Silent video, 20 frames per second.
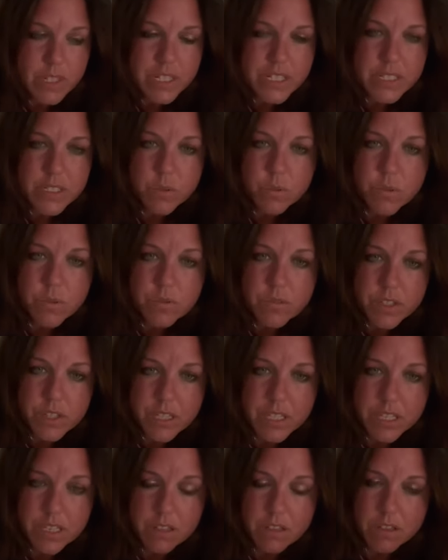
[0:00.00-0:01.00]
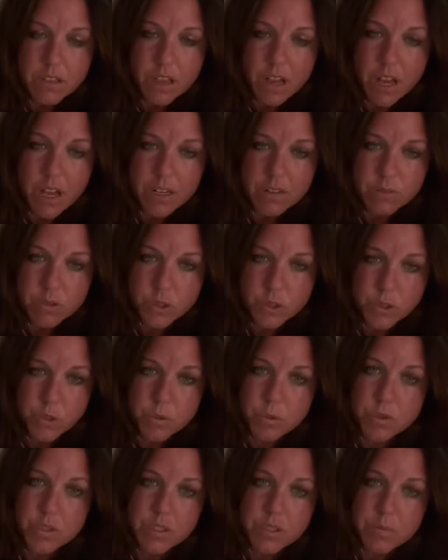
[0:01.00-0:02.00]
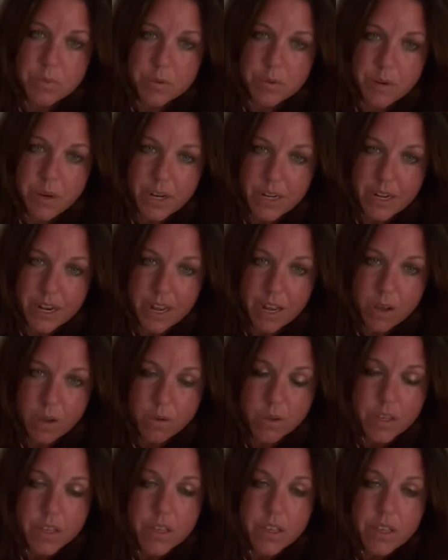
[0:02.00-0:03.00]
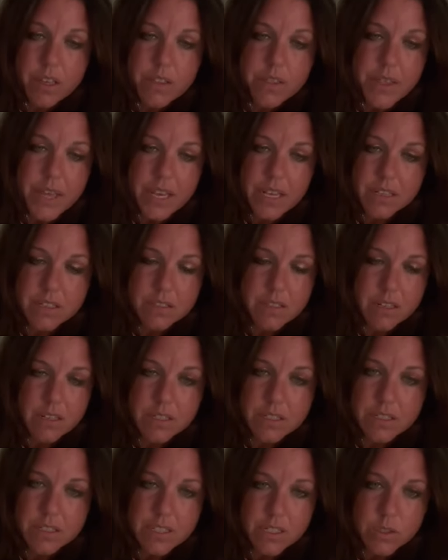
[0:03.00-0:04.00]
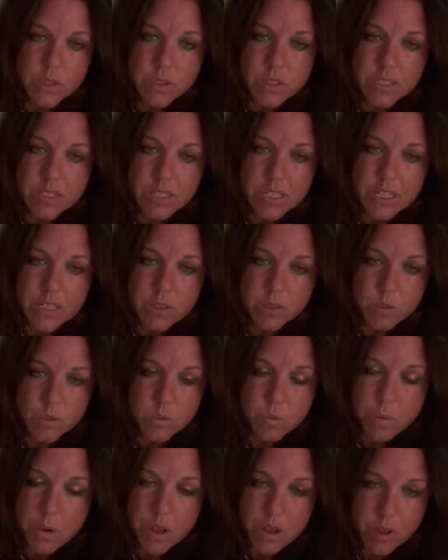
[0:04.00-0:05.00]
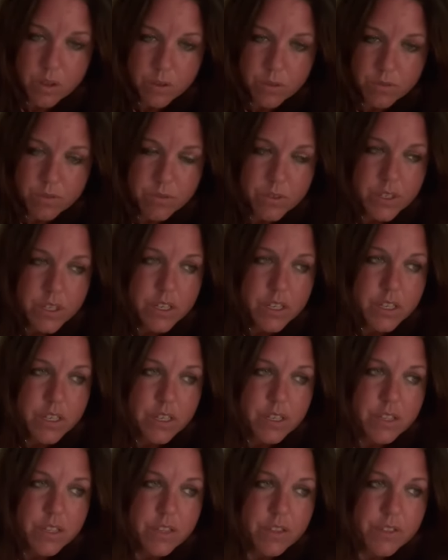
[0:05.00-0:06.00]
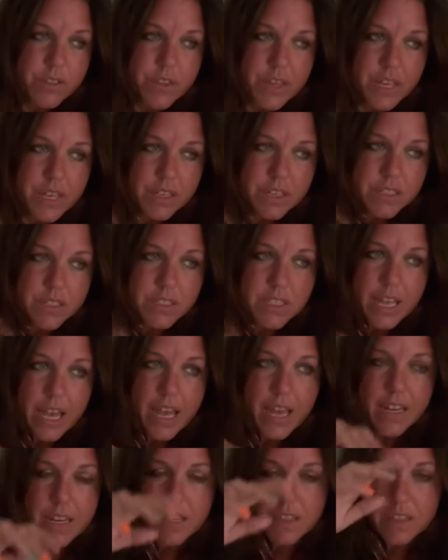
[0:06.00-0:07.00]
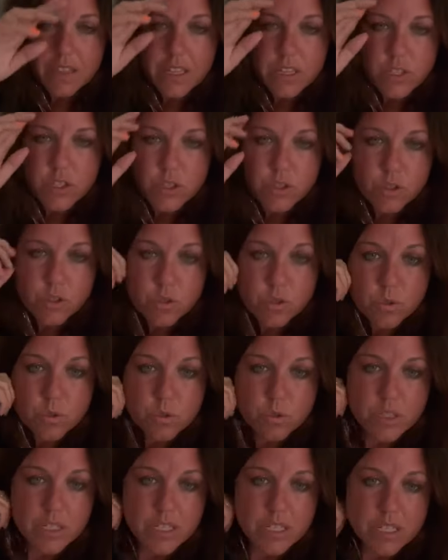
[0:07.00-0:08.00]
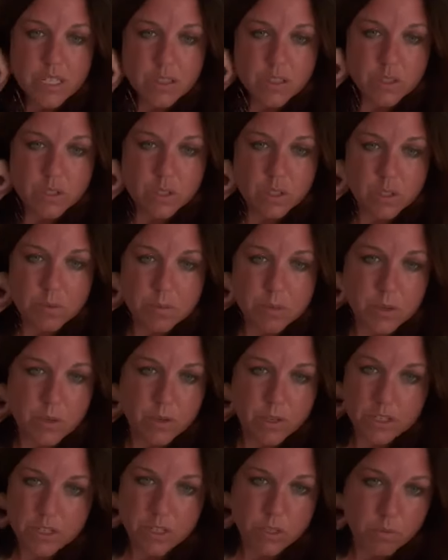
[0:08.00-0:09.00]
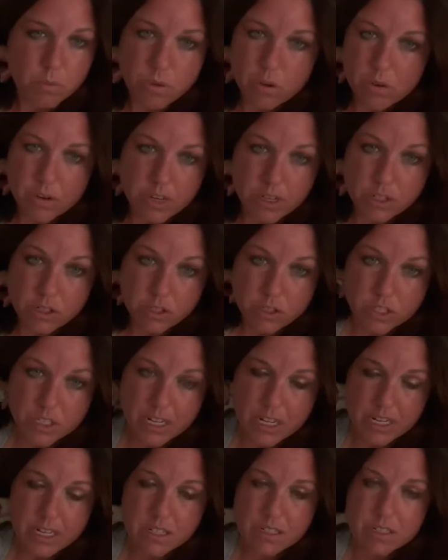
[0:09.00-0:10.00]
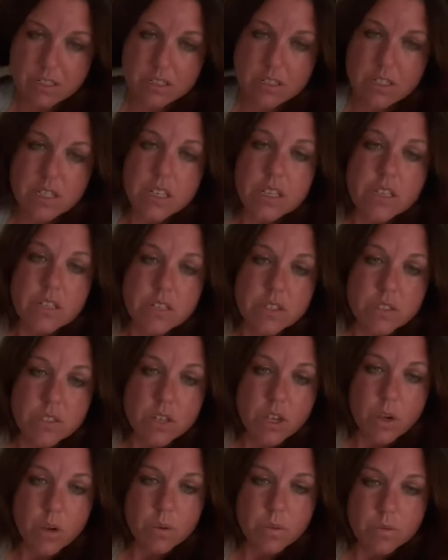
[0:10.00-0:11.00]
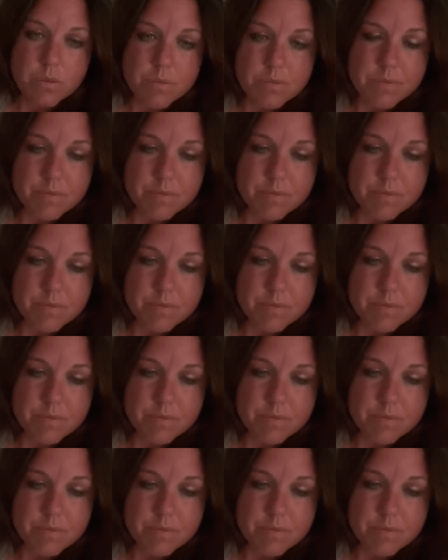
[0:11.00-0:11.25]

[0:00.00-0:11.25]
He's revealing a lot of truths to me right now. Things unsealed in Daniel 12. Things that unless you're truly in the spirit, you won't understand. So